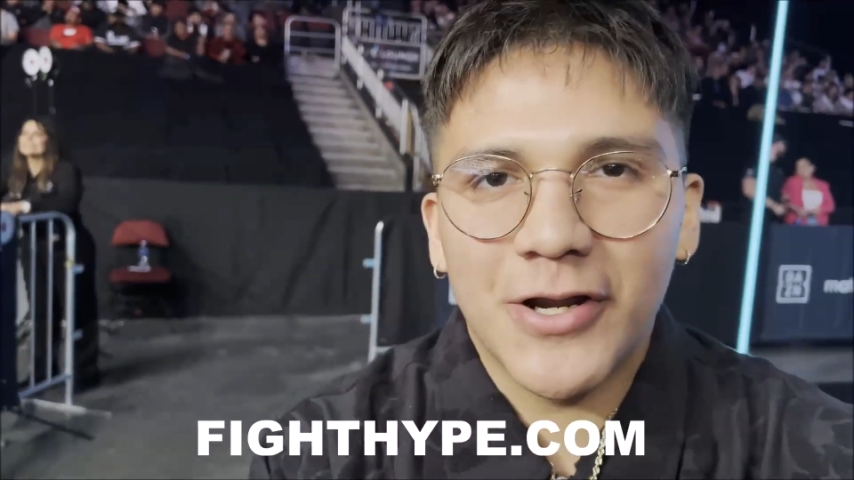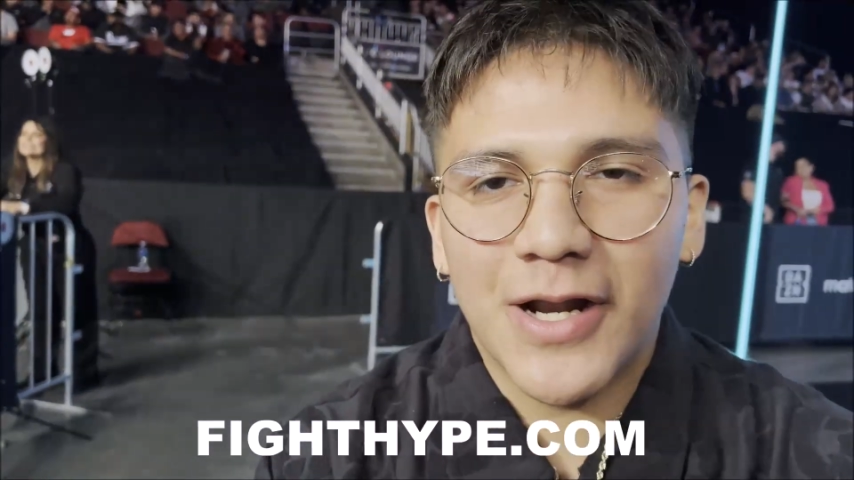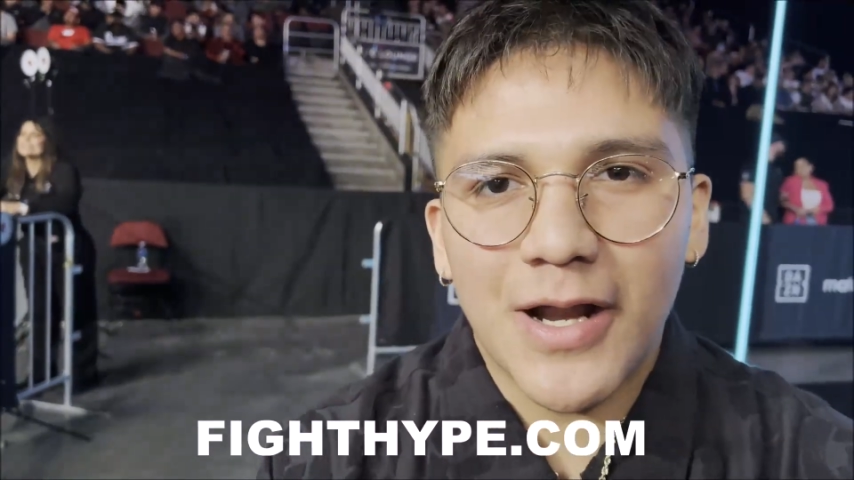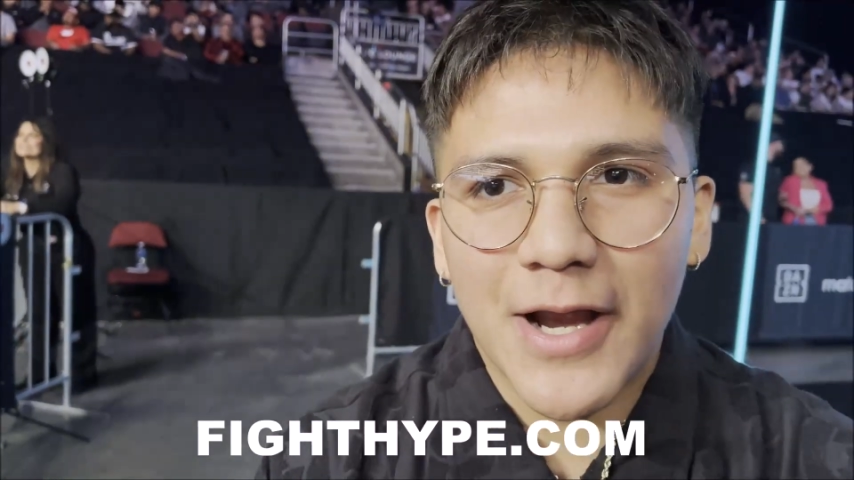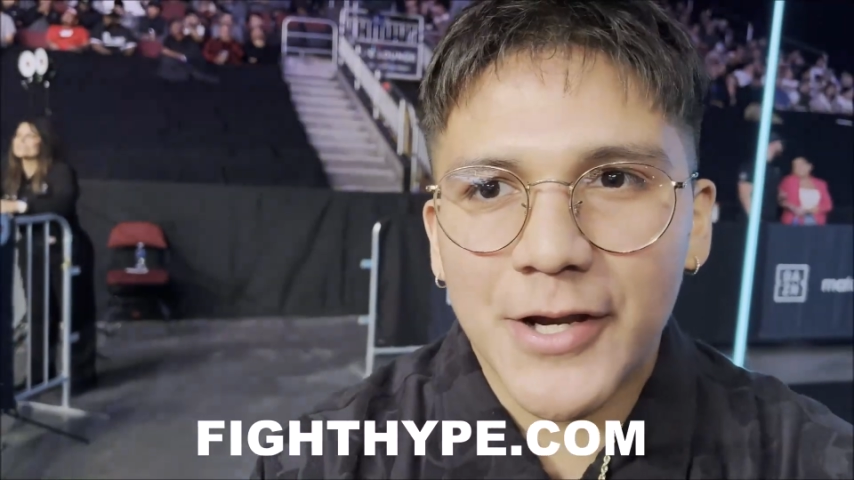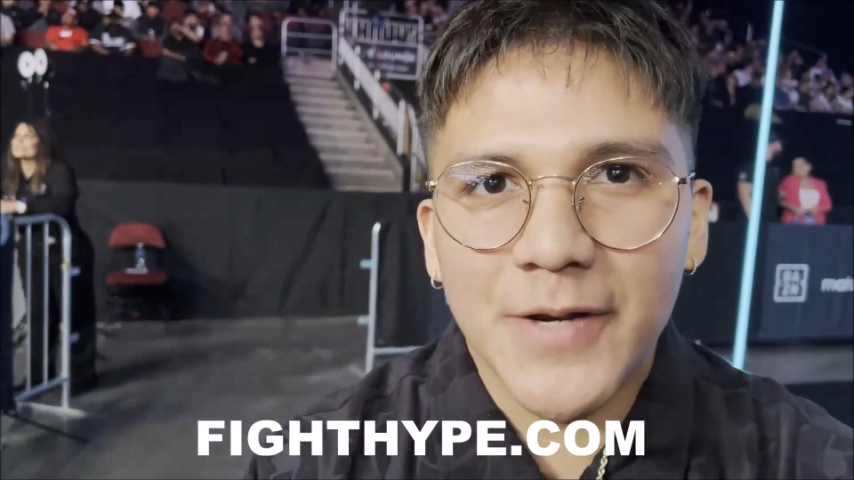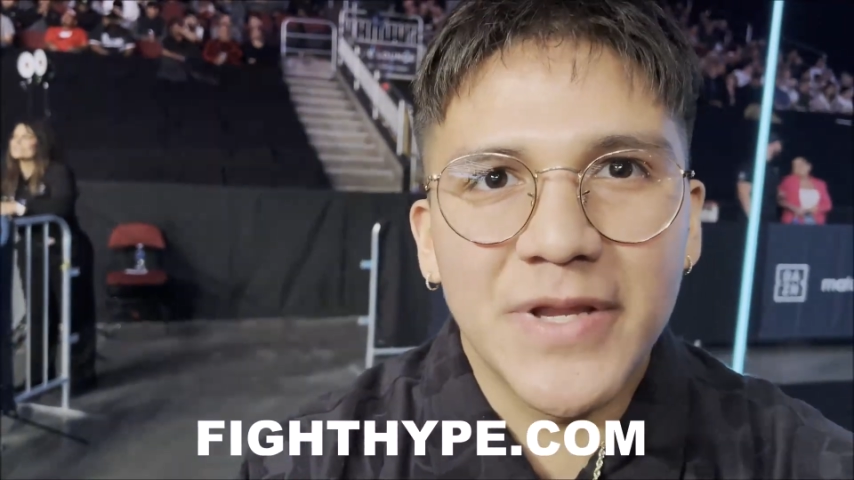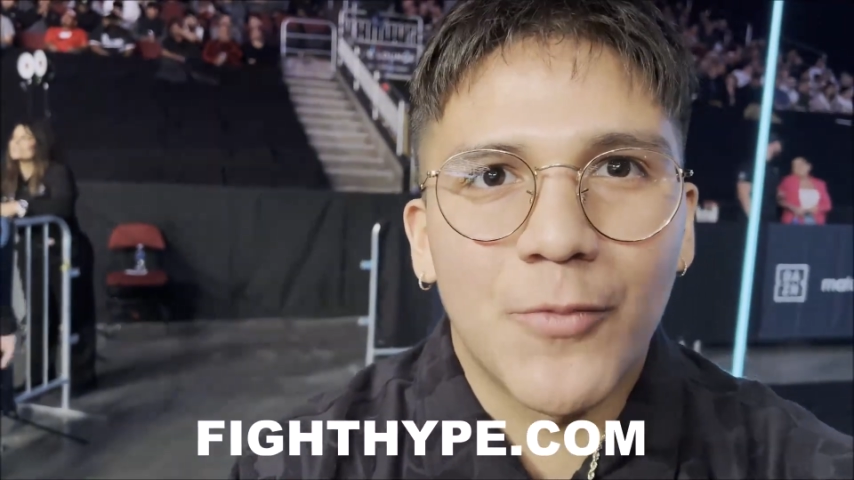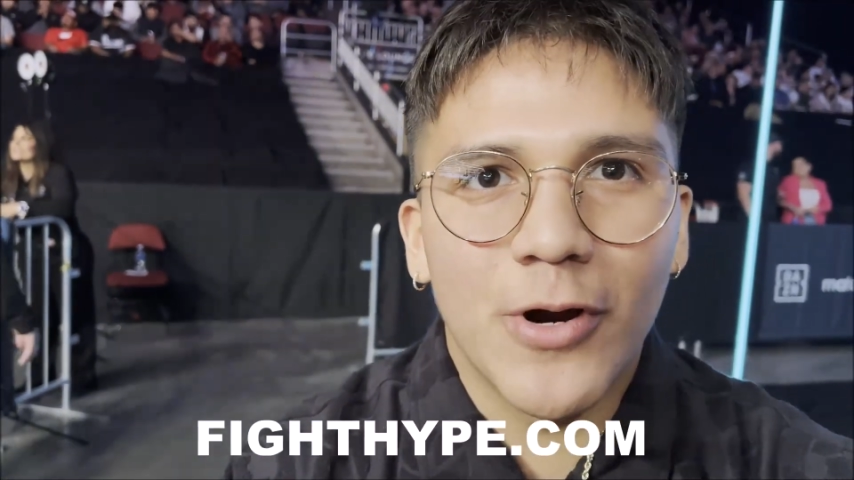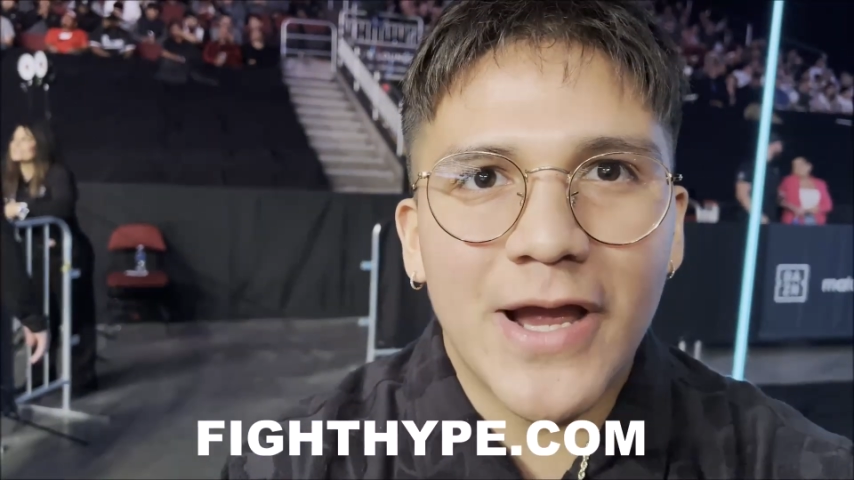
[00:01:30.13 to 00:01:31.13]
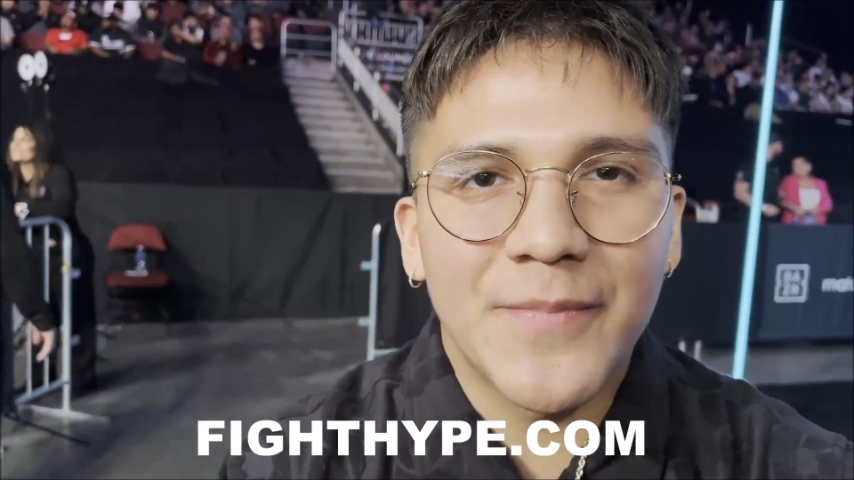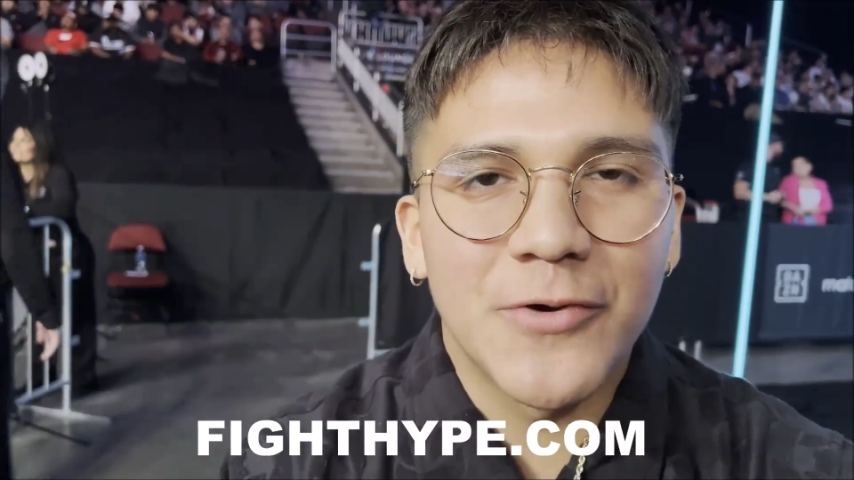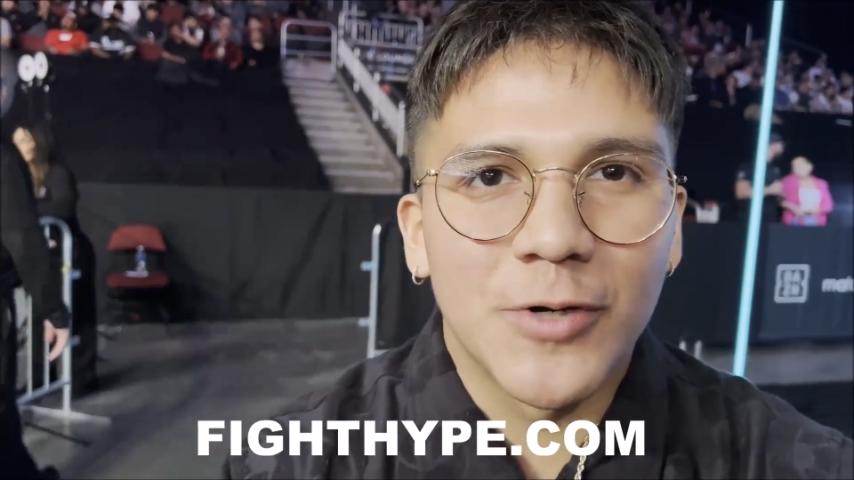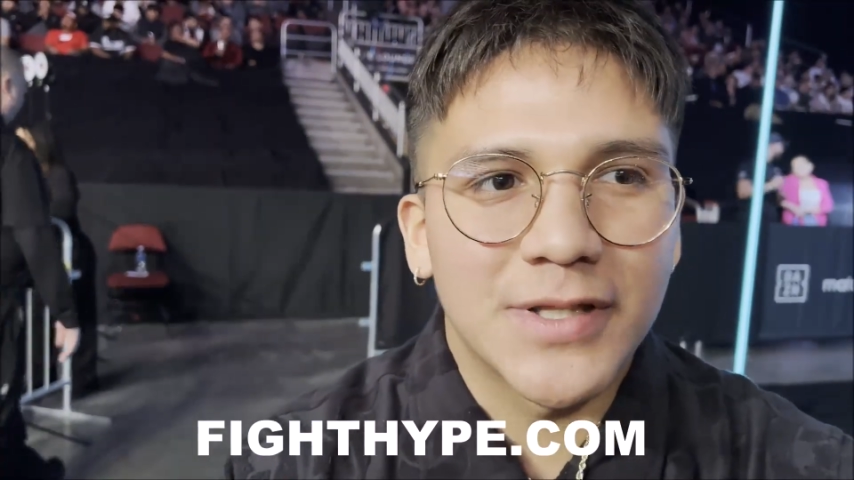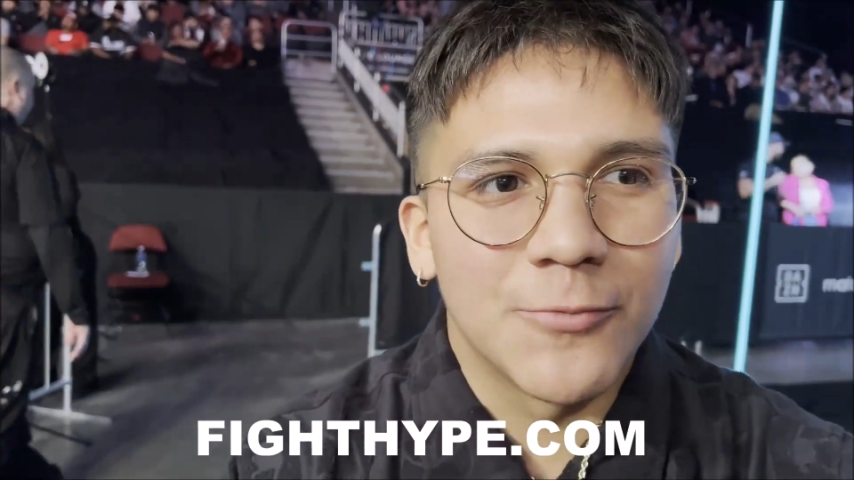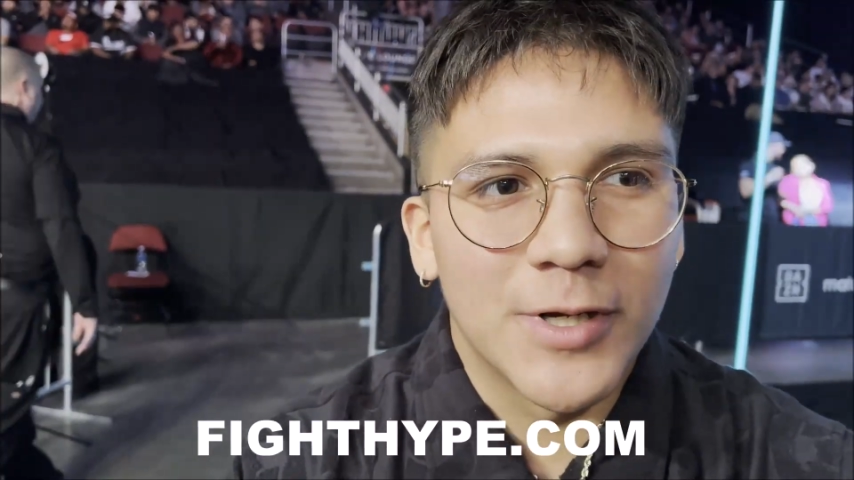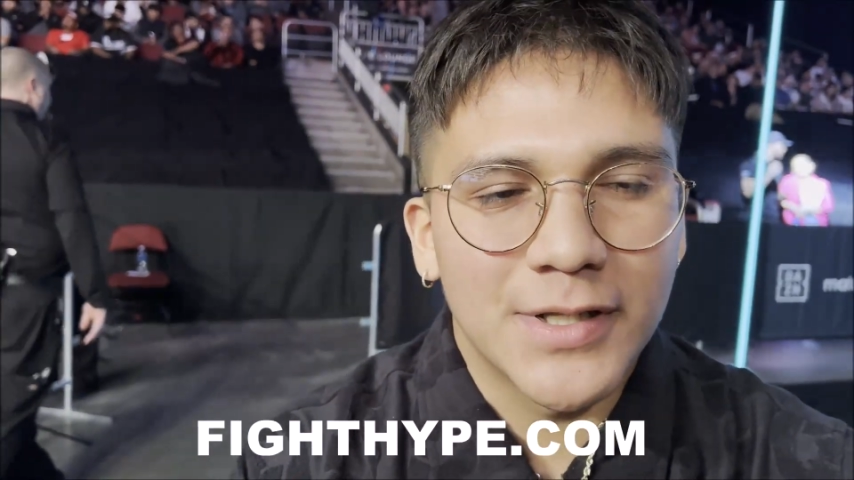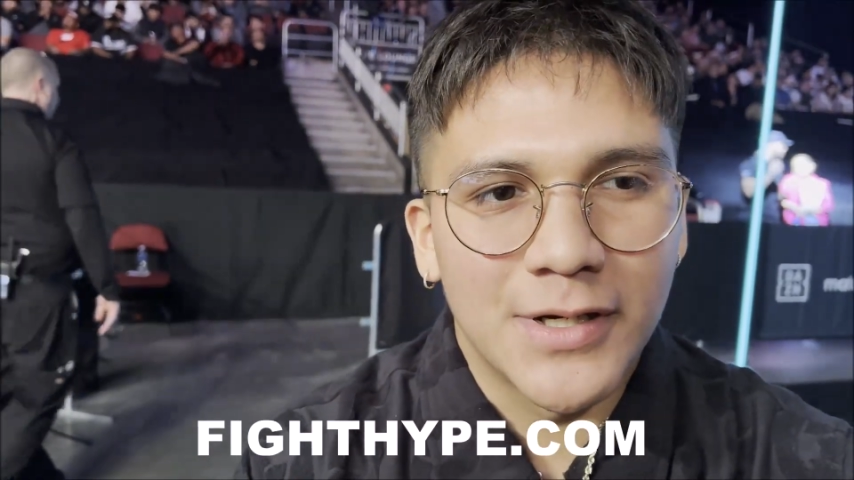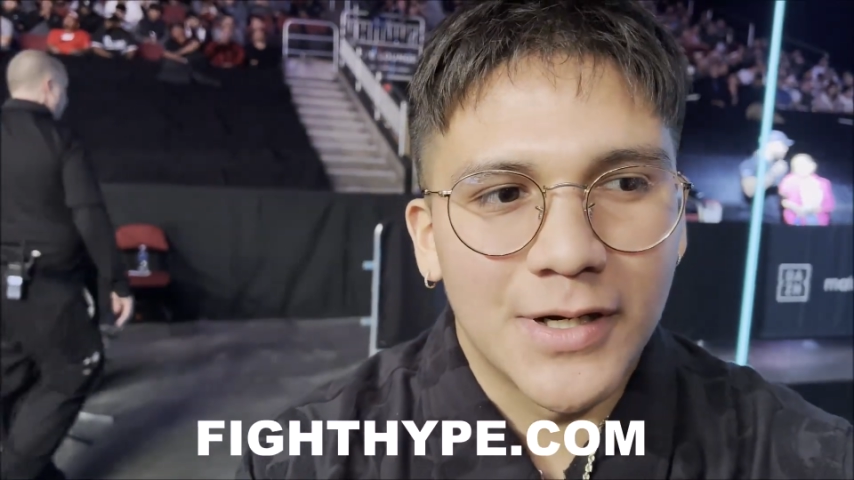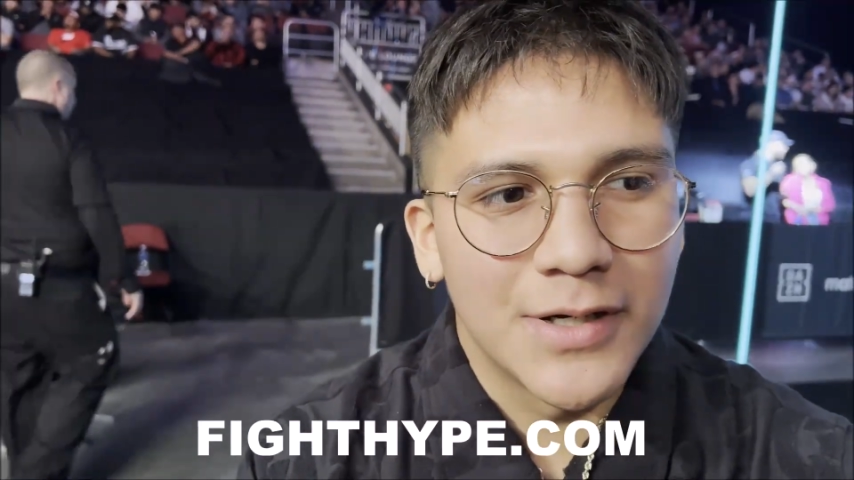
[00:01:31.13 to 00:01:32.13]
and I, I couldn't be more happy with with
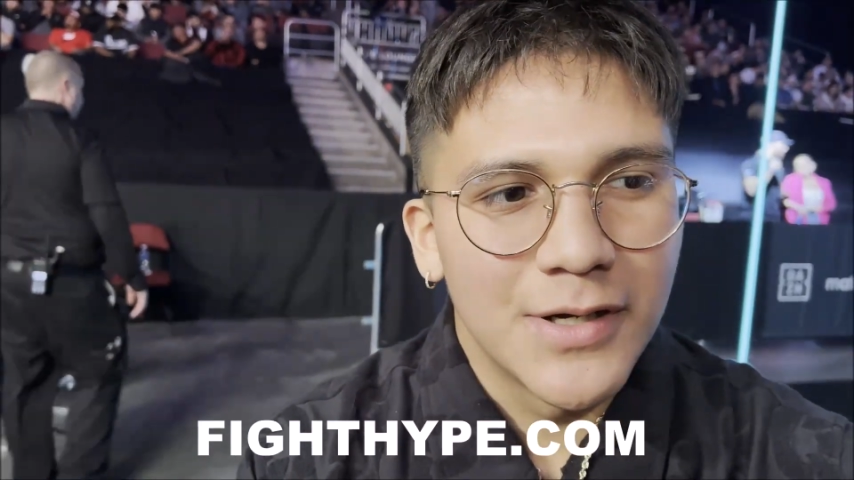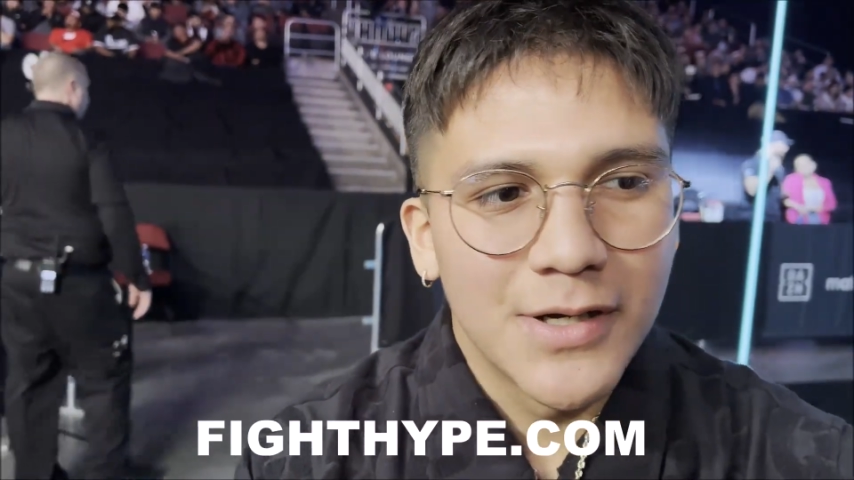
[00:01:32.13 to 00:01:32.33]
uh,